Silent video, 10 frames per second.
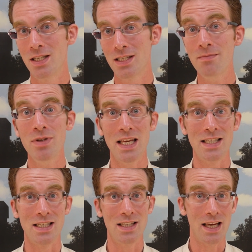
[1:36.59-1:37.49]
Some
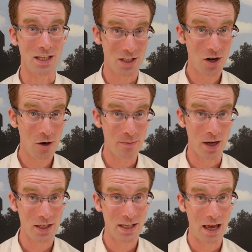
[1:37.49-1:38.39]
places like
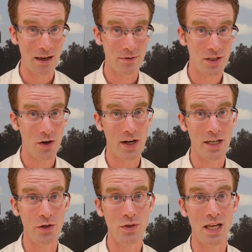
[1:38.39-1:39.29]
Starbucks have
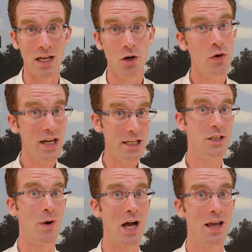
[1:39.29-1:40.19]
started using
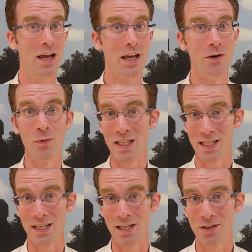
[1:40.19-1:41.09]
konnichiwa in
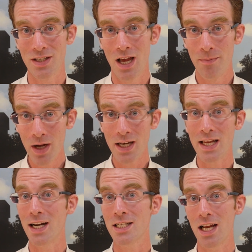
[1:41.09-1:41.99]
recent years, but
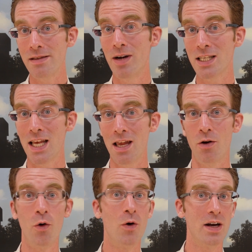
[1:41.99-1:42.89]
irashaimase,
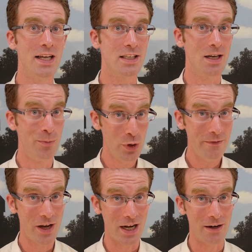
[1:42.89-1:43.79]
or its
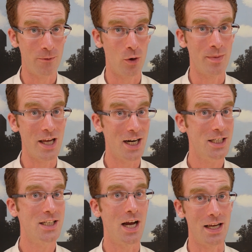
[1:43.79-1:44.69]
abbreviated form
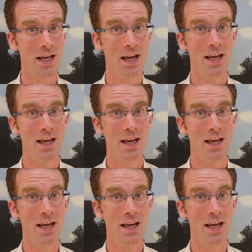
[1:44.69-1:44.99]
irashai,